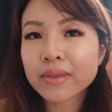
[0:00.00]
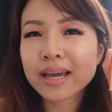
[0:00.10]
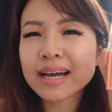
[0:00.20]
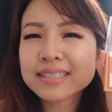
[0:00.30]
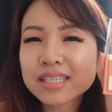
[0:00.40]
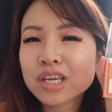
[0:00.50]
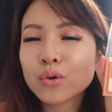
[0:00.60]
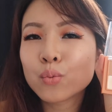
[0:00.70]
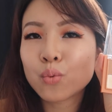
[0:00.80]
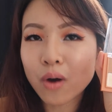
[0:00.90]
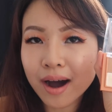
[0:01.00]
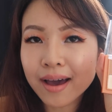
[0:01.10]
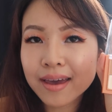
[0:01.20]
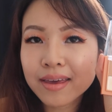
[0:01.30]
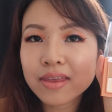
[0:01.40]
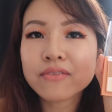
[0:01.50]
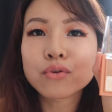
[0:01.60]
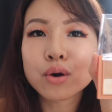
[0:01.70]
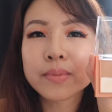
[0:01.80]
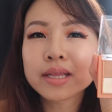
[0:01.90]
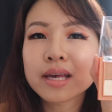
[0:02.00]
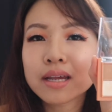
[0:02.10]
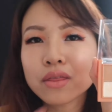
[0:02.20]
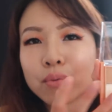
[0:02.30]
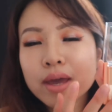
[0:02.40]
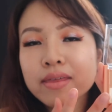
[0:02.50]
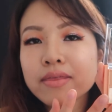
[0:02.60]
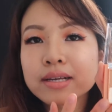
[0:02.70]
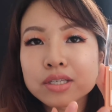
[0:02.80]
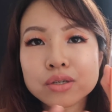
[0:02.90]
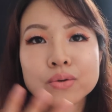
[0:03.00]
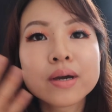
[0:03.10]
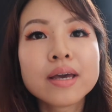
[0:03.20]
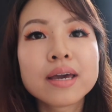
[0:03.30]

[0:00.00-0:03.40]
Like, I see why they formulate it the way that they do.